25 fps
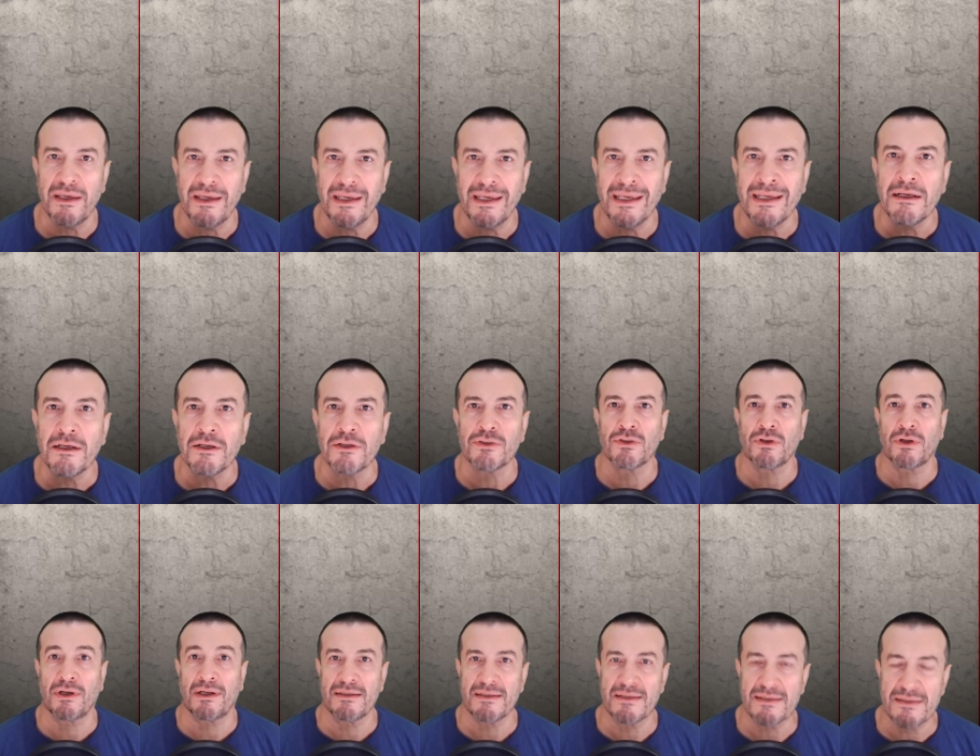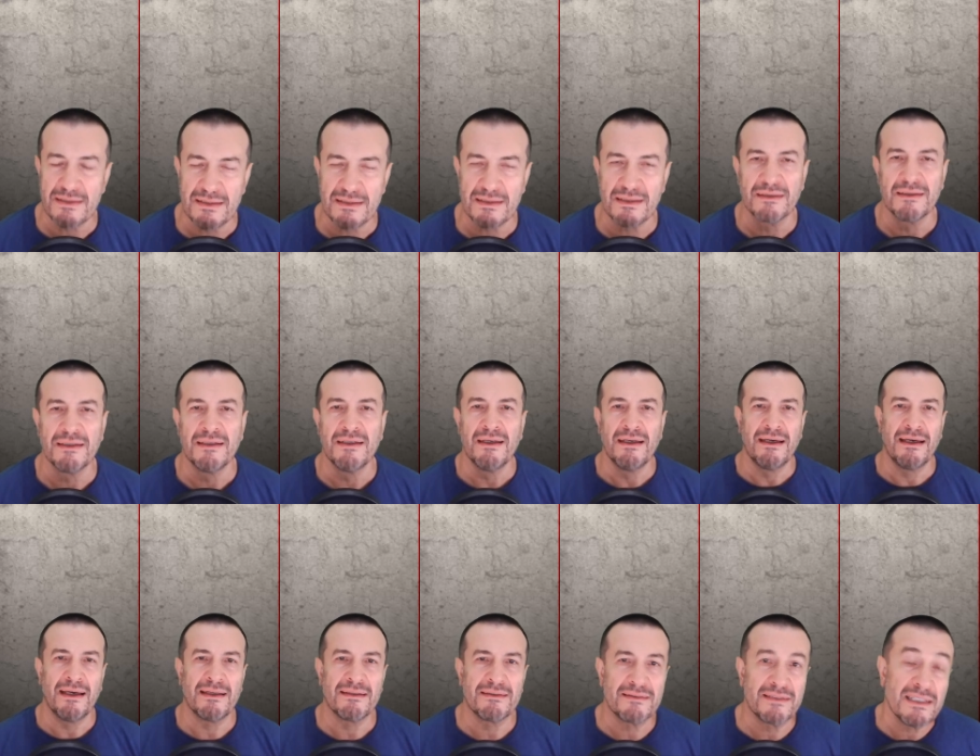ignorance.
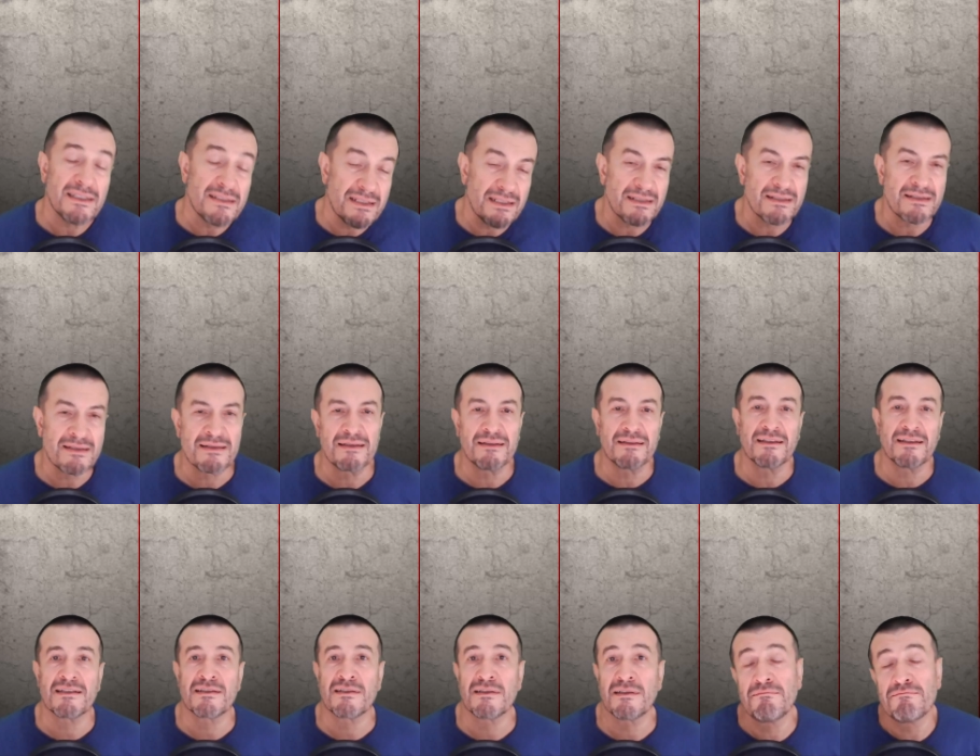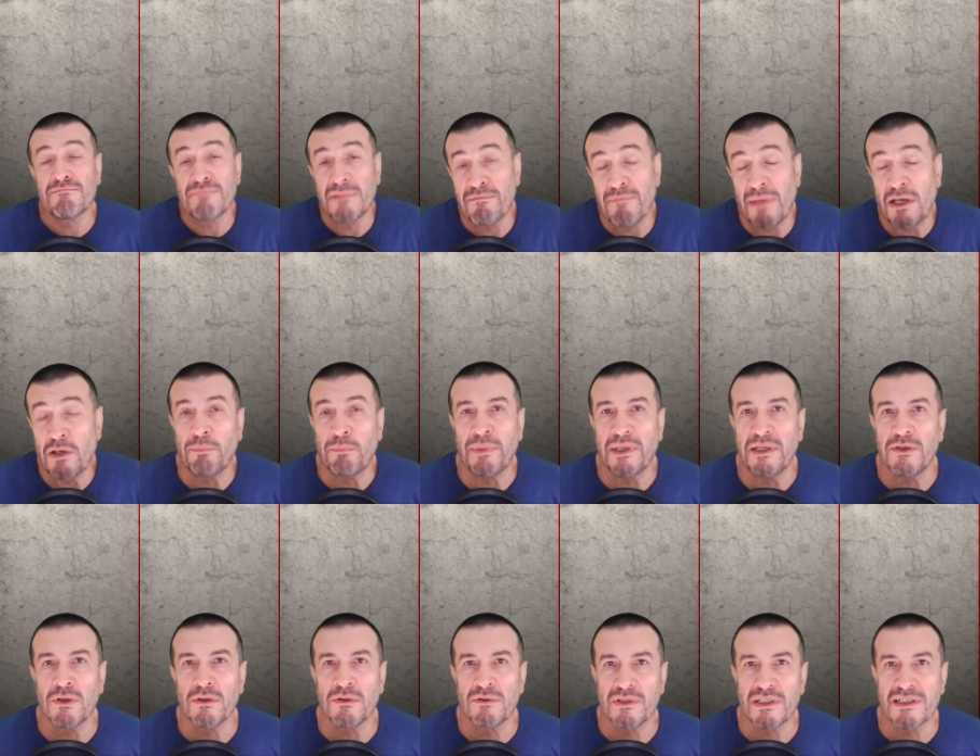And this is, this, in my
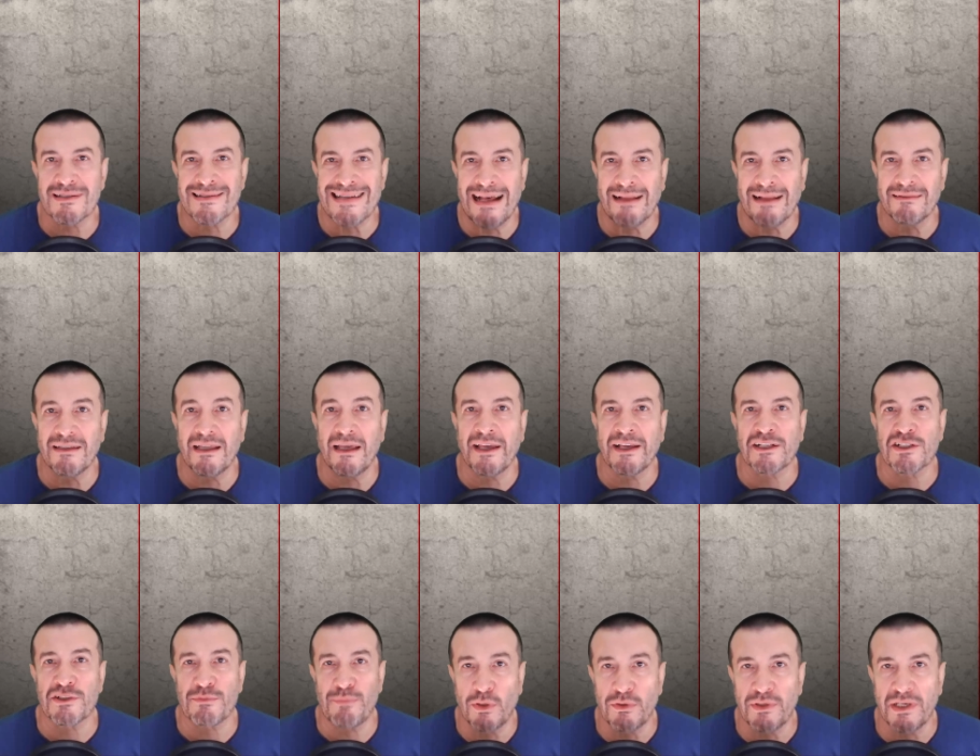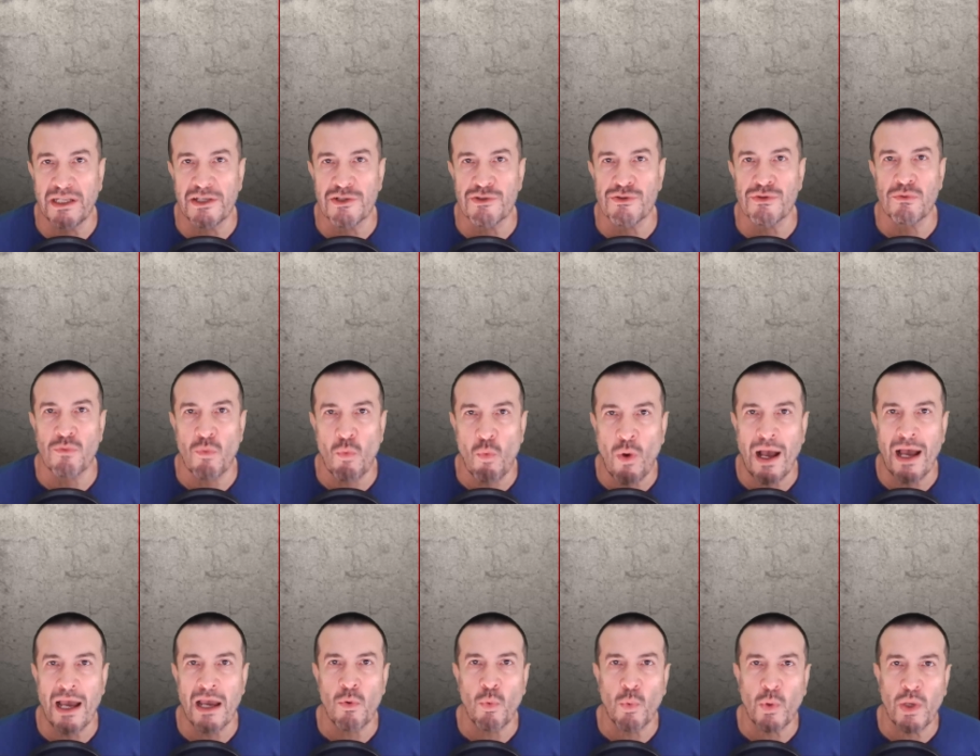opinion, the sad explanation
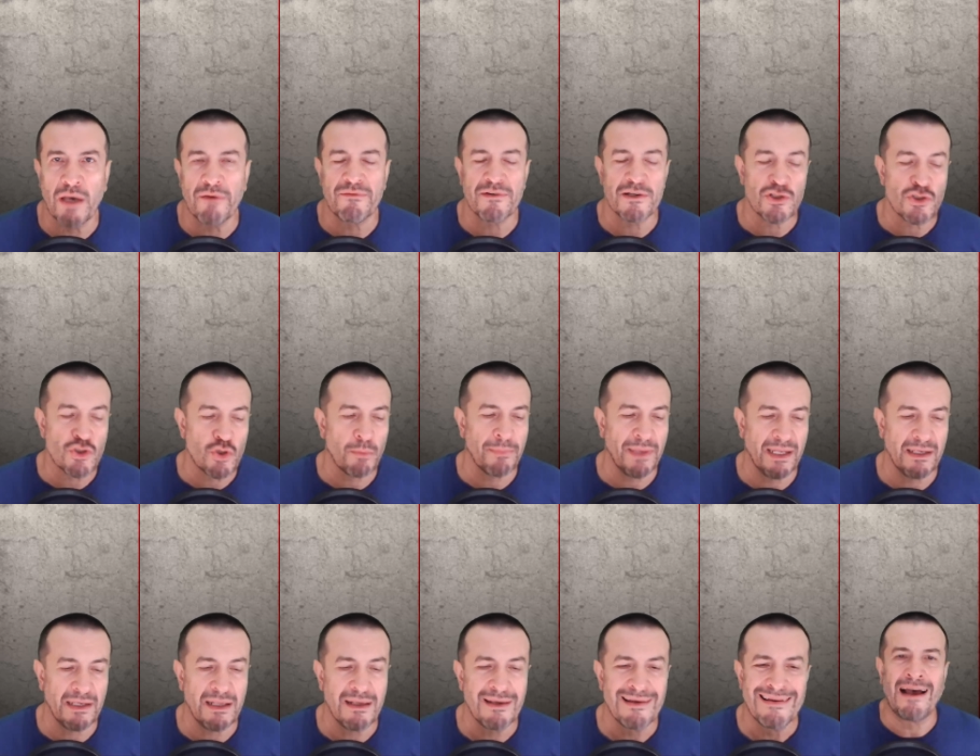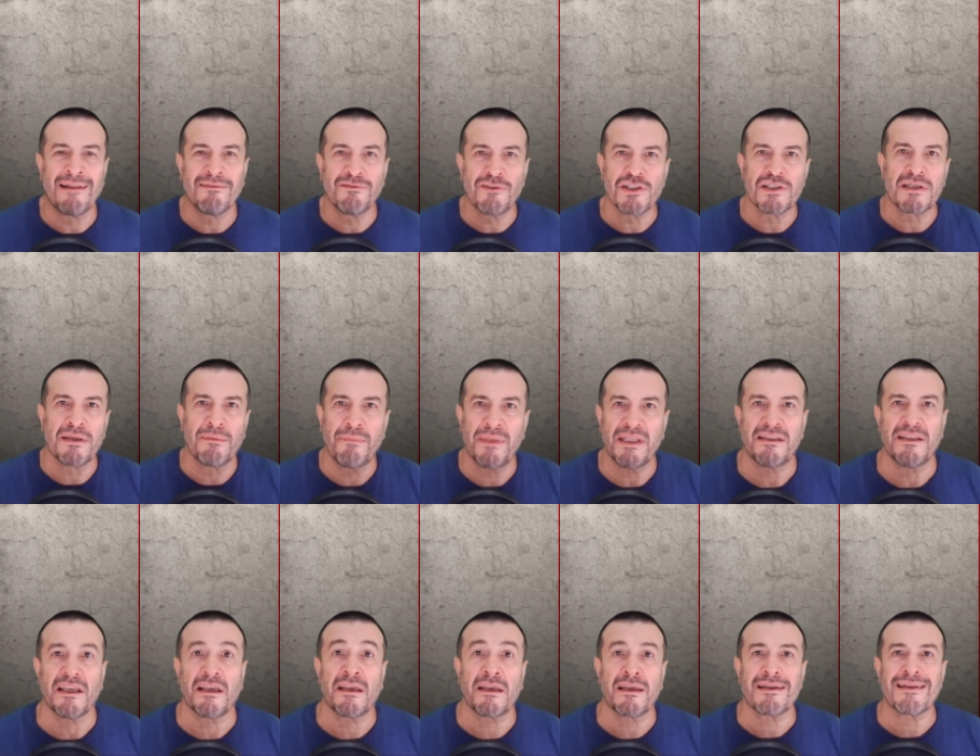why we have so many
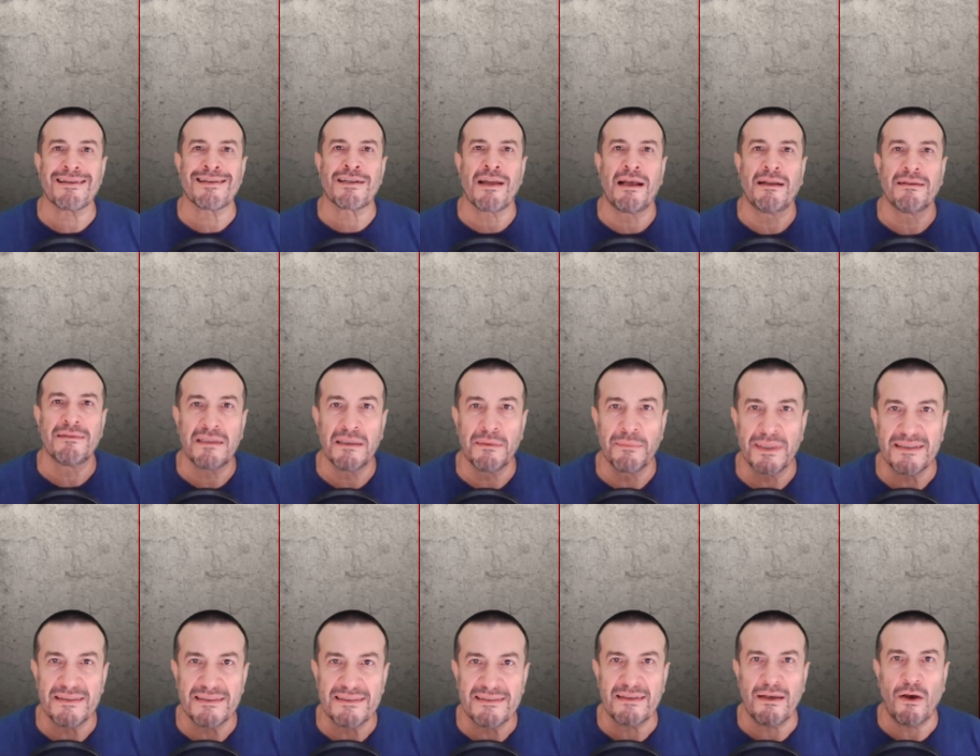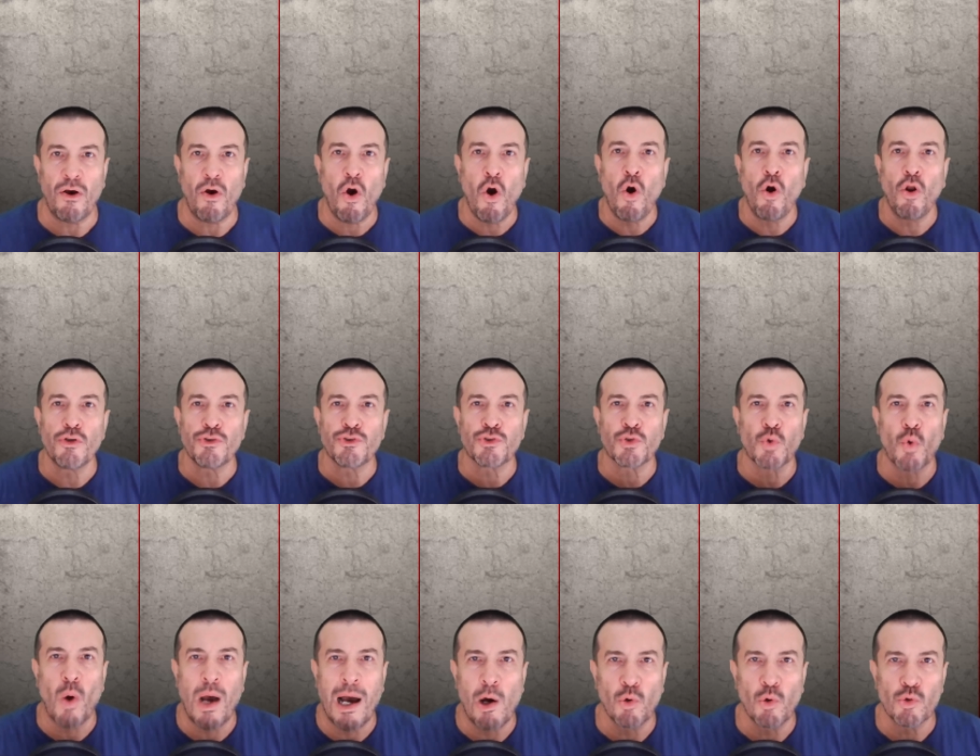anti-Semitic sentiments all
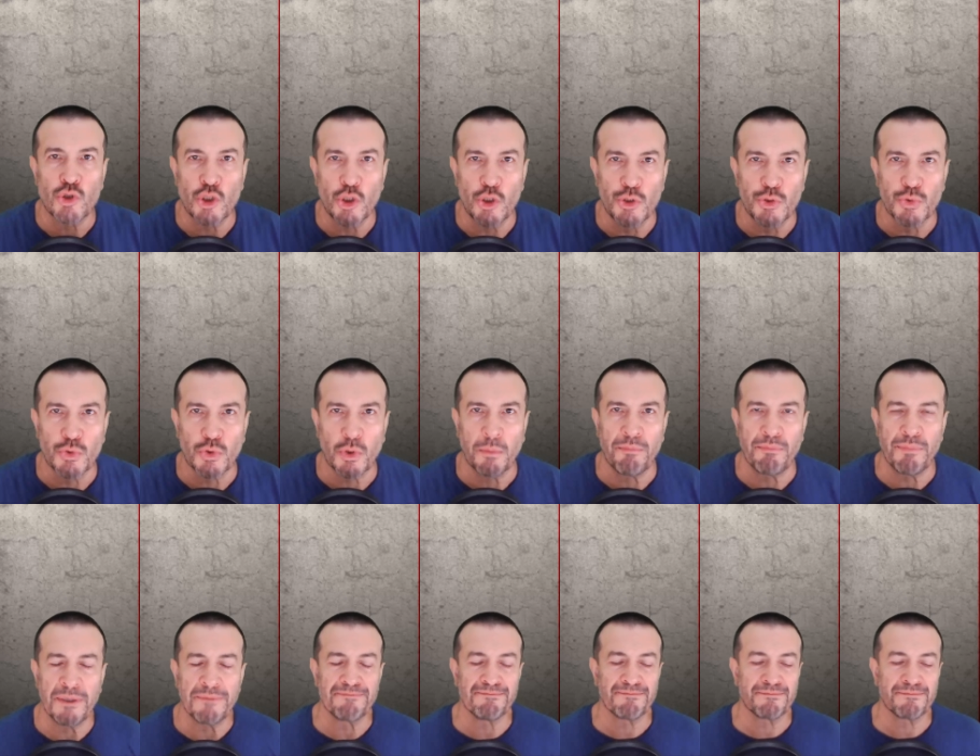throughout Europe.